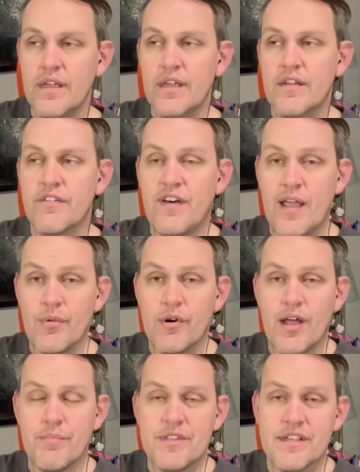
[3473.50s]
Fiber
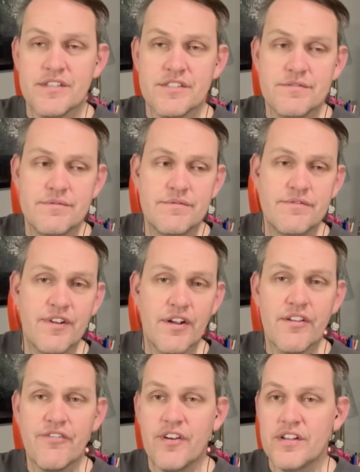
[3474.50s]
optics,
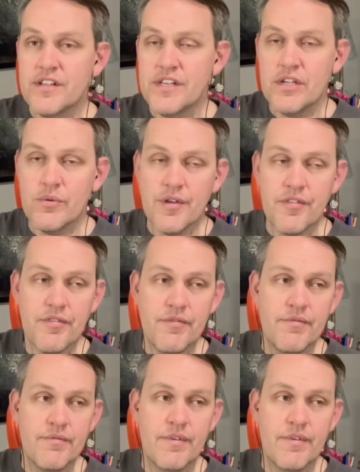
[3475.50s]
very fun to deal with.